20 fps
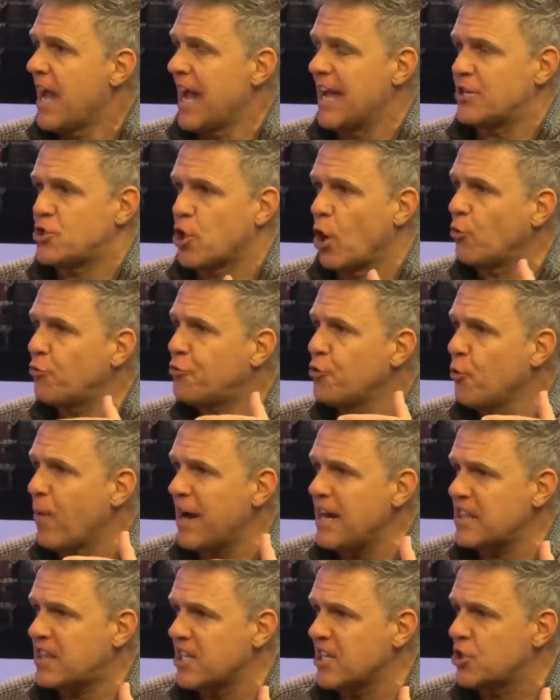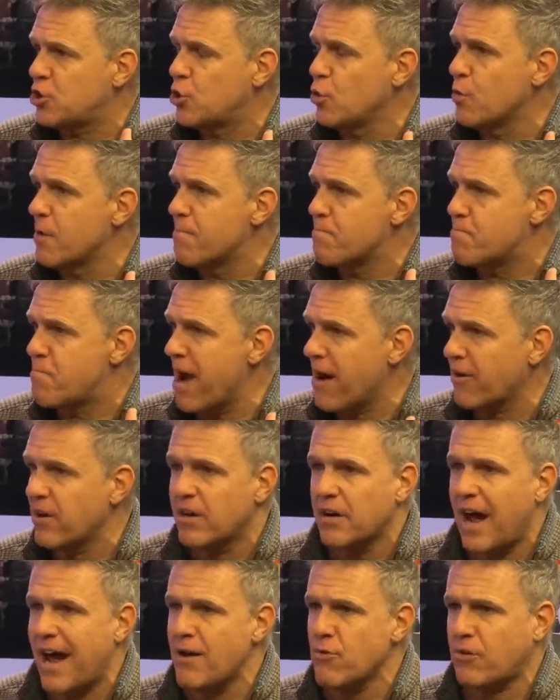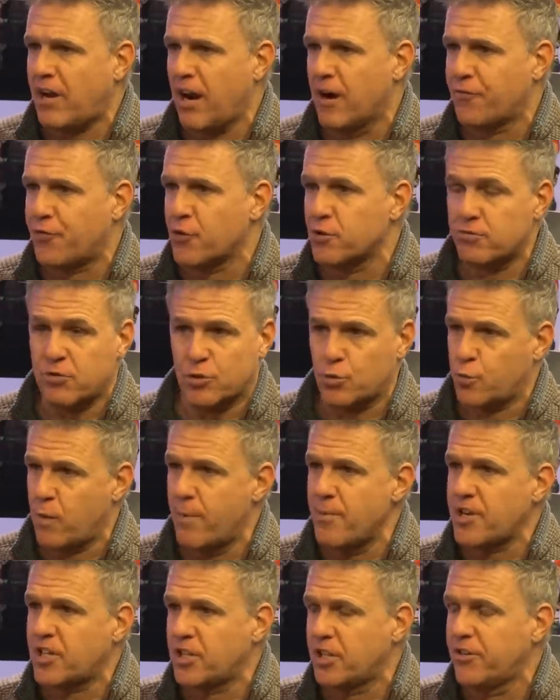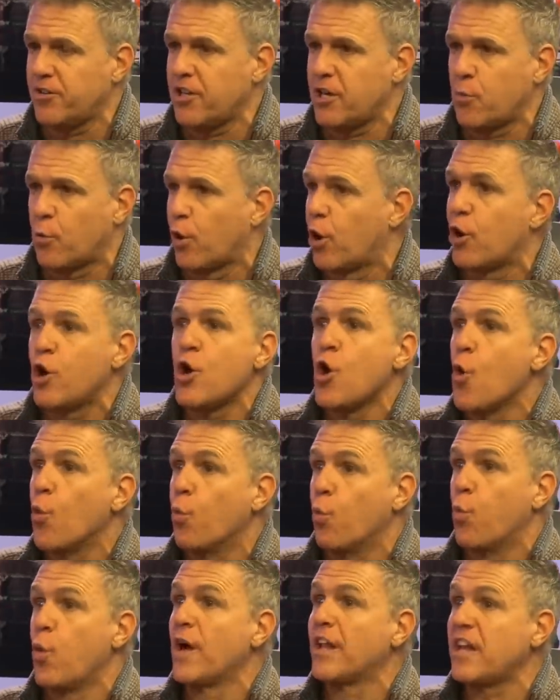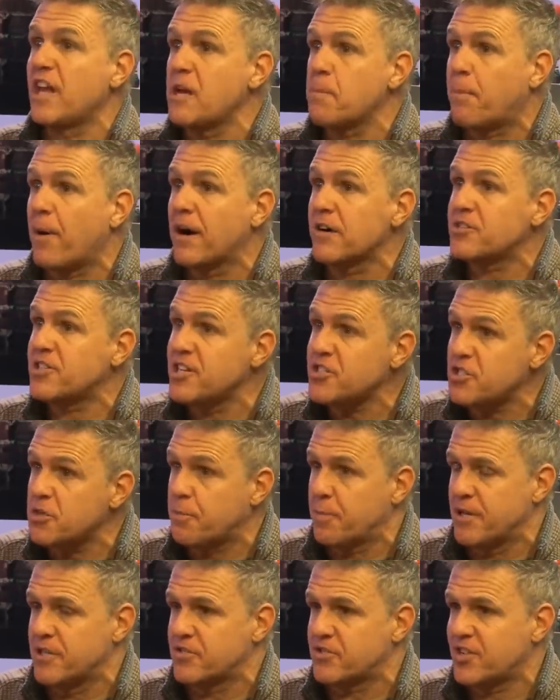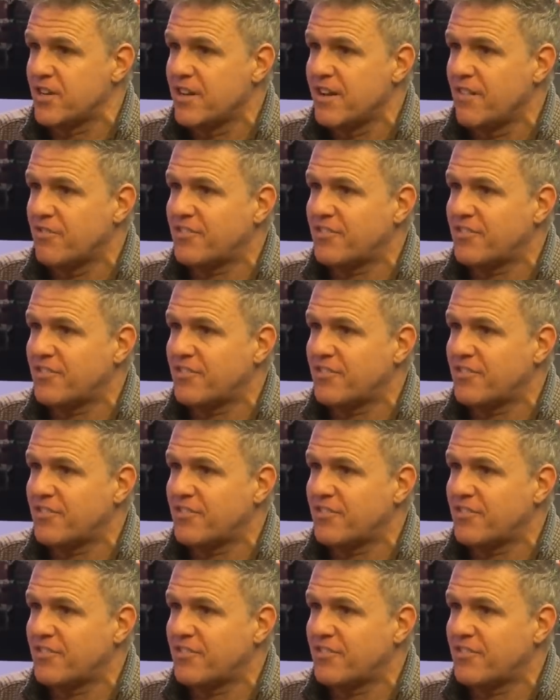And don't do anything to embarrass. I don't care if those women clearly were willing participants.